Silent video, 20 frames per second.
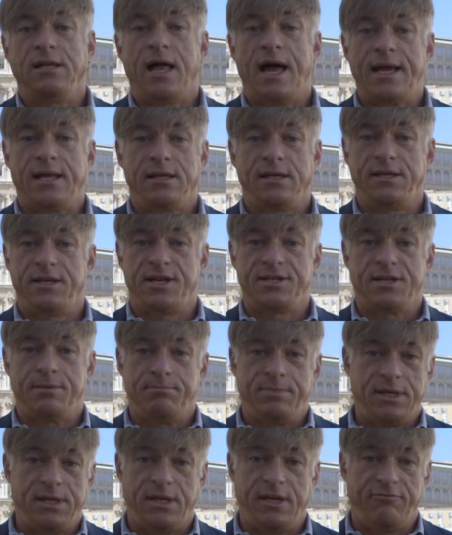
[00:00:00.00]
likely
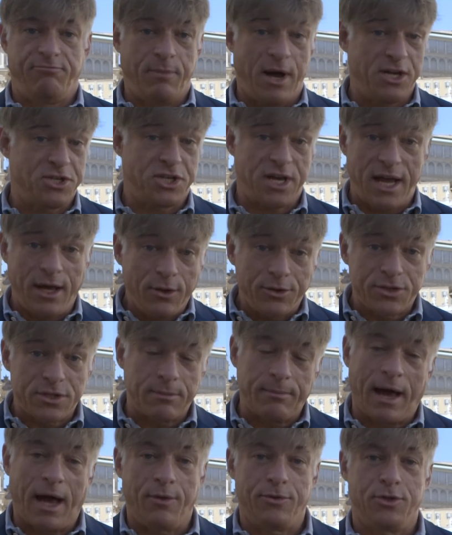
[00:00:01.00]
doesn't believe much else
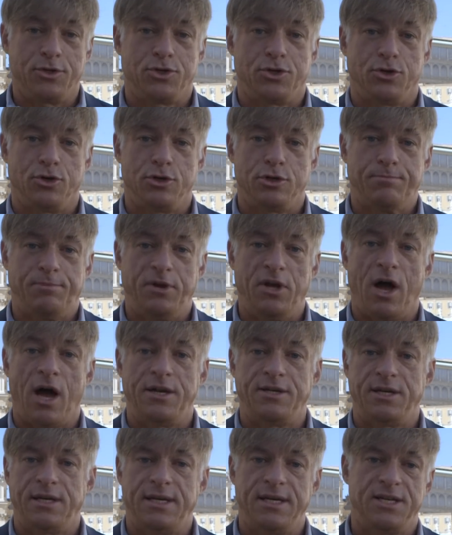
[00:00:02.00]
about the church
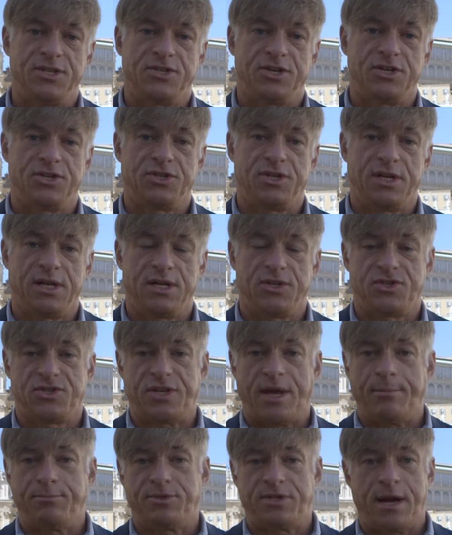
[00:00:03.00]
beyond it existing as
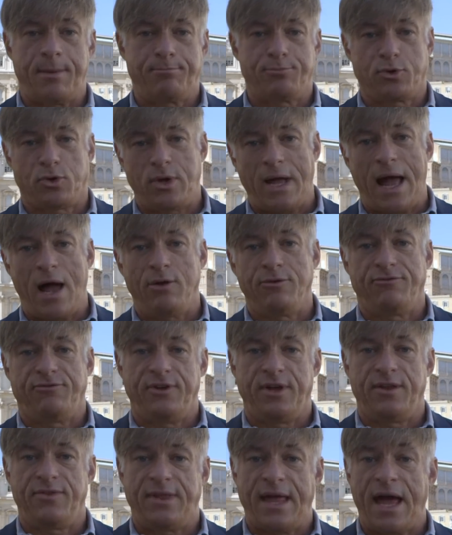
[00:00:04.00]
some temporal
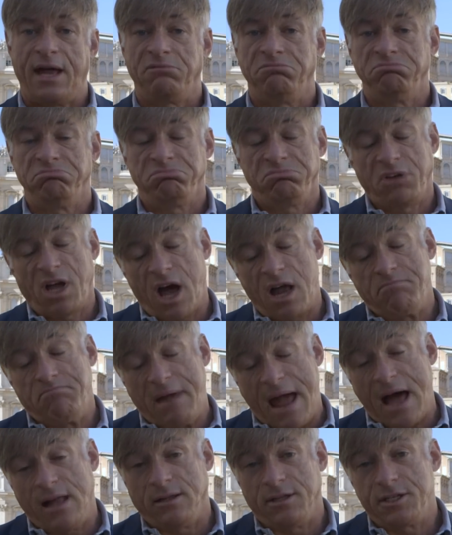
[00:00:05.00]
outfit that, on
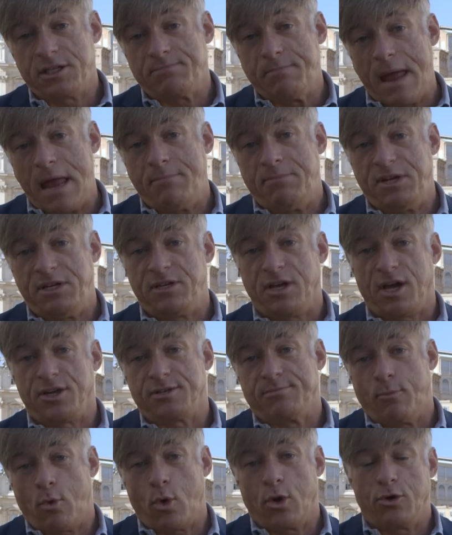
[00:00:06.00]
balance, maybe
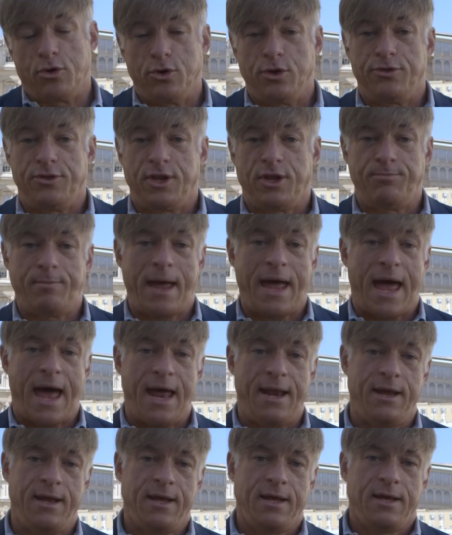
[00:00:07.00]
does more good than
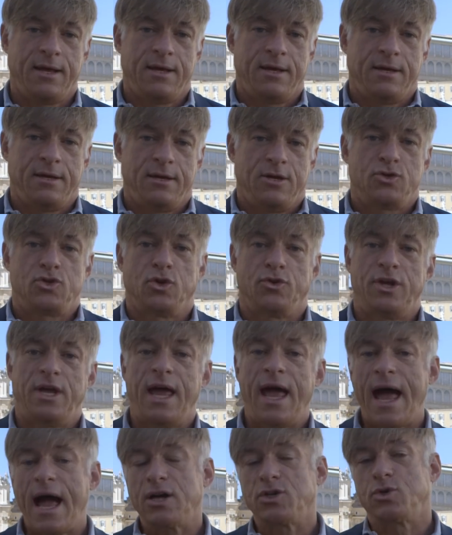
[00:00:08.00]
bad. So the
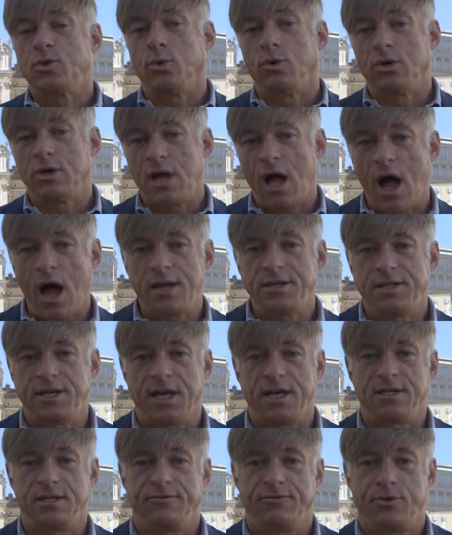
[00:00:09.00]
actual
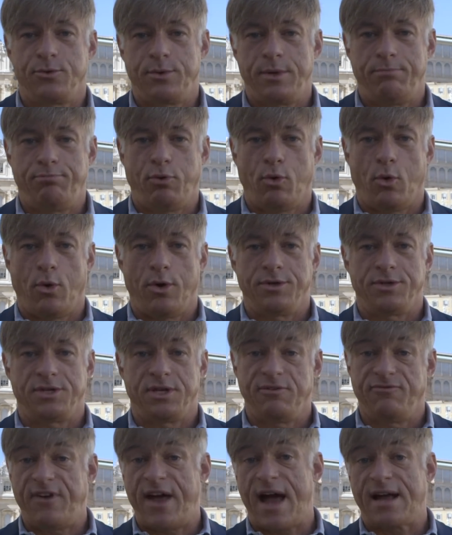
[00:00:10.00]
content of the reports,
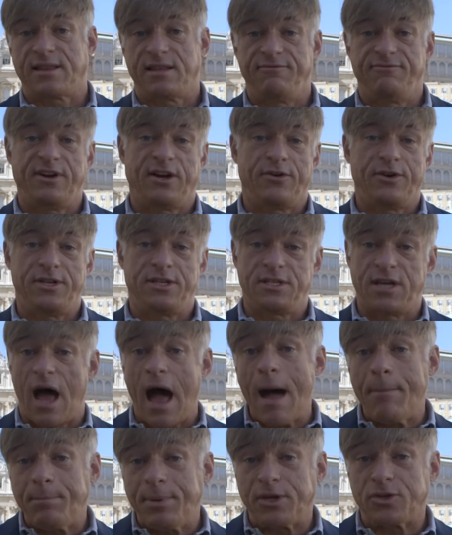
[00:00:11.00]
in fact, the very
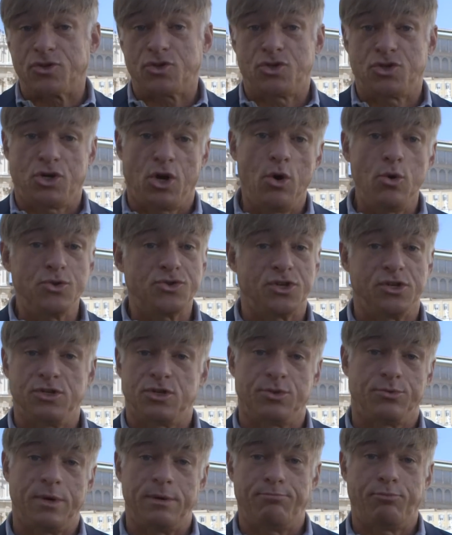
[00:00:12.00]
topics chosen
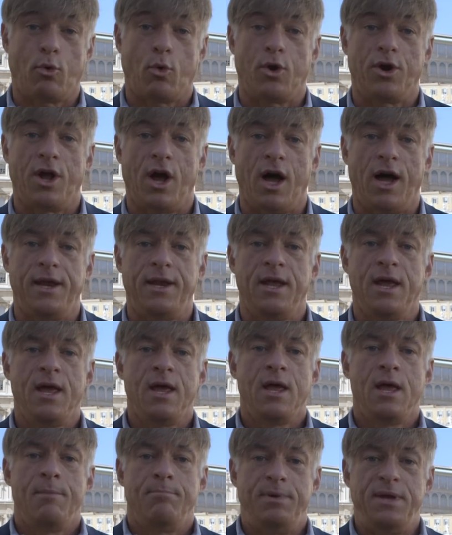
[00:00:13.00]
to report on,
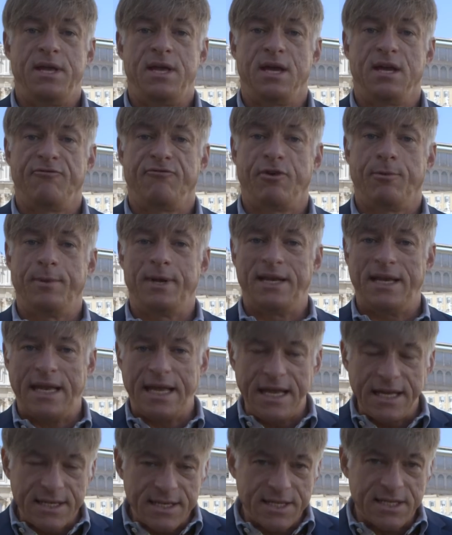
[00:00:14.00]
begin from an
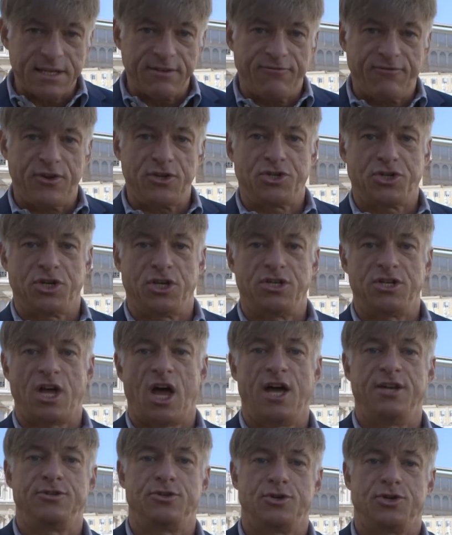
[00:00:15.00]
insufficient
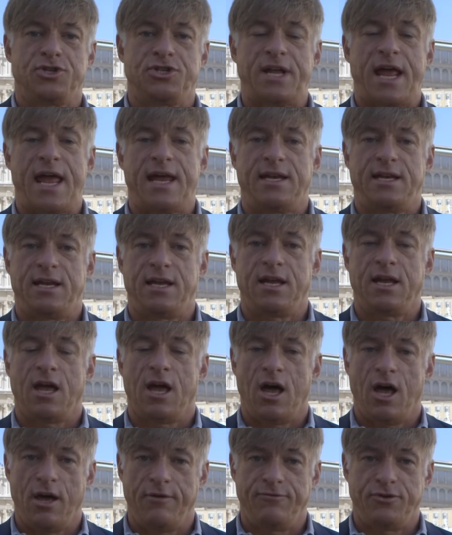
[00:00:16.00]
understanding
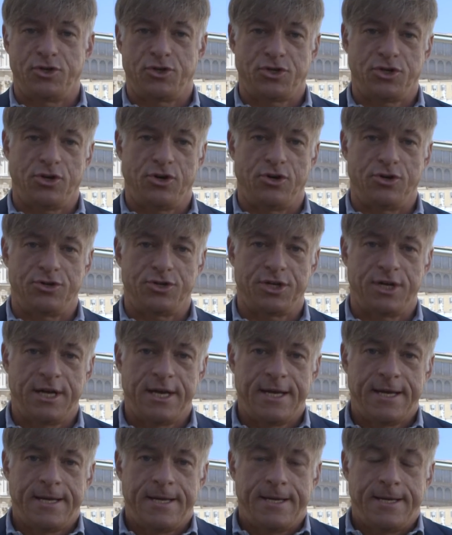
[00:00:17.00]
of the church.
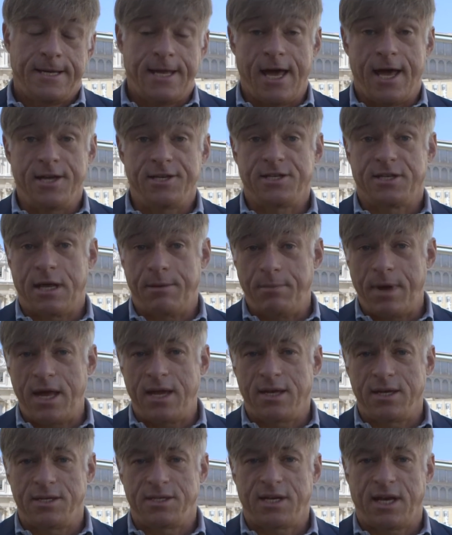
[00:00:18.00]
Yes, they may
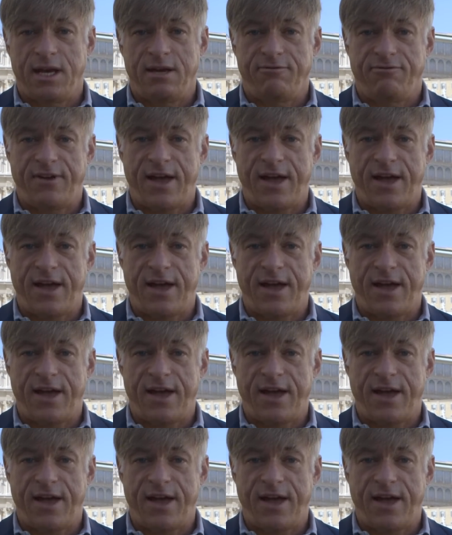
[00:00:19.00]
contain